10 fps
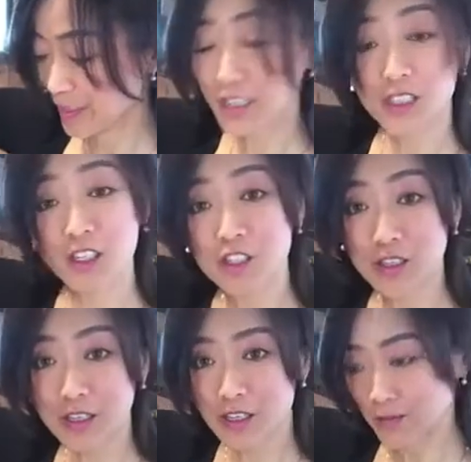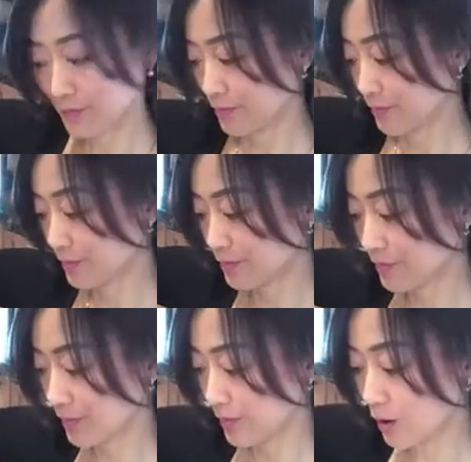it's actually
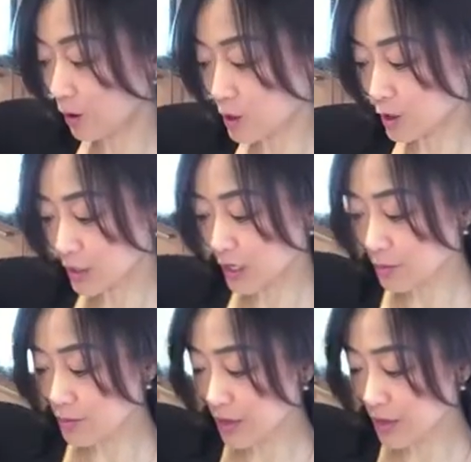all cooked up